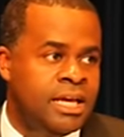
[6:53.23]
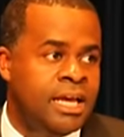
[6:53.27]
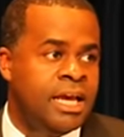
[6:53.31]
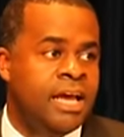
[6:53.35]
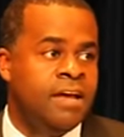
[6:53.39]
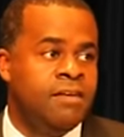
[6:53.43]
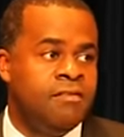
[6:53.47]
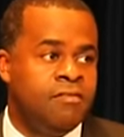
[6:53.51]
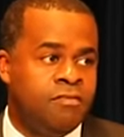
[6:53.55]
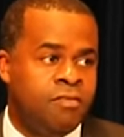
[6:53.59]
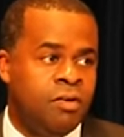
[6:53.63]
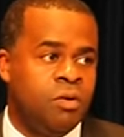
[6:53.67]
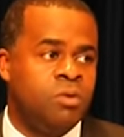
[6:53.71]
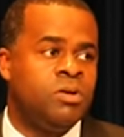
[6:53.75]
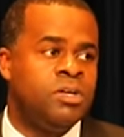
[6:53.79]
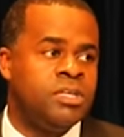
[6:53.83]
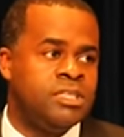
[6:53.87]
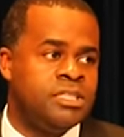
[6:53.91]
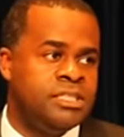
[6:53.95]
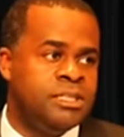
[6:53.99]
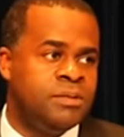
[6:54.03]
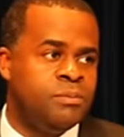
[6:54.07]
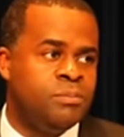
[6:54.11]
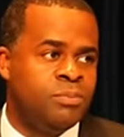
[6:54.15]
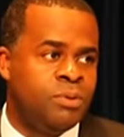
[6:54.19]
and
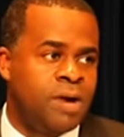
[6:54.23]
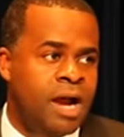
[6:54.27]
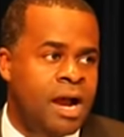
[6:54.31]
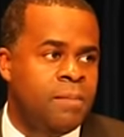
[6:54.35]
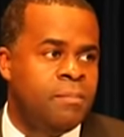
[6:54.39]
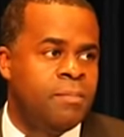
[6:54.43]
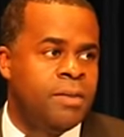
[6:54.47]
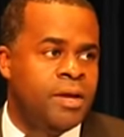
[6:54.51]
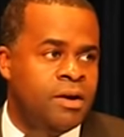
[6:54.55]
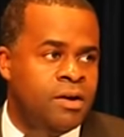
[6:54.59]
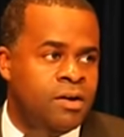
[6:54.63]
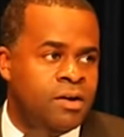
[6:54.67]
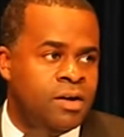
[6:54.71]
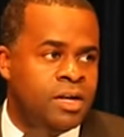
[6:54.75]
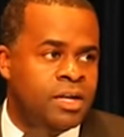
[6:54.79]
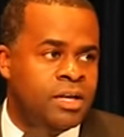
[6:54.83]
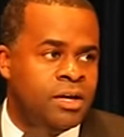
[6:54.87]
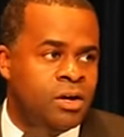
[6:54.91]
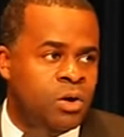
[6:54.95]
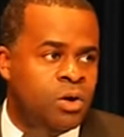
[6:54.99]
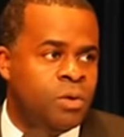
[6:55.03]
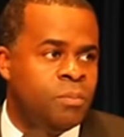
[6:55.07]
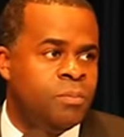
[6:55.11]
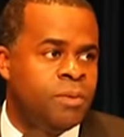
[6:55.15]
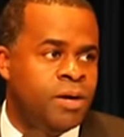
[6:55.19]
focus it primarily
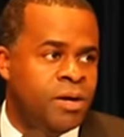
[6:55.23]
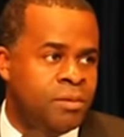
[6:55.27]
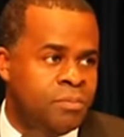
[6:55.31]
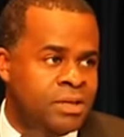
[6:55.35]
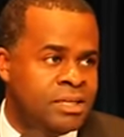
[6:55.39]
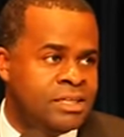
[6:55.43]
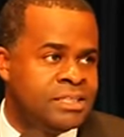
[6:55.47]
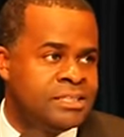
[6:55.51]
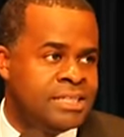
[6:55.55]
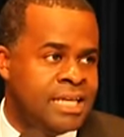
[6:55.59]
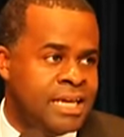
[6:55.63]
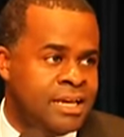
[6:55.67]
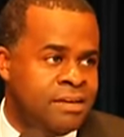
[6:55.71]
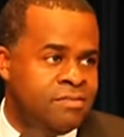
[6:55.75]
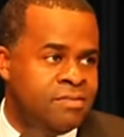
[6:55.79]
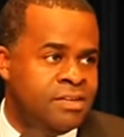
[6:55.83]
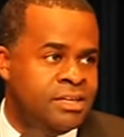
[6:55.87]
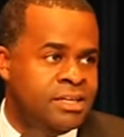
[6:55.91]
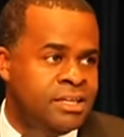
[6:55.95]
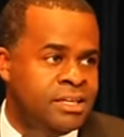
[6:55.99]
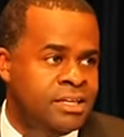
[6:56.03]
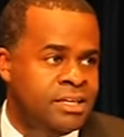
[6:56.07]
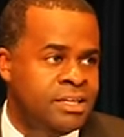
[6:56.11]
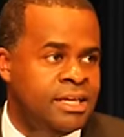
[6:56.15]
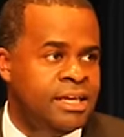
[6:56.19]
on public
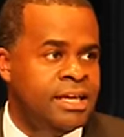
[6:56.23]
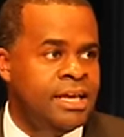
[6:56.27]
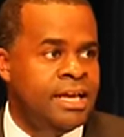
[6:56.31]
safety,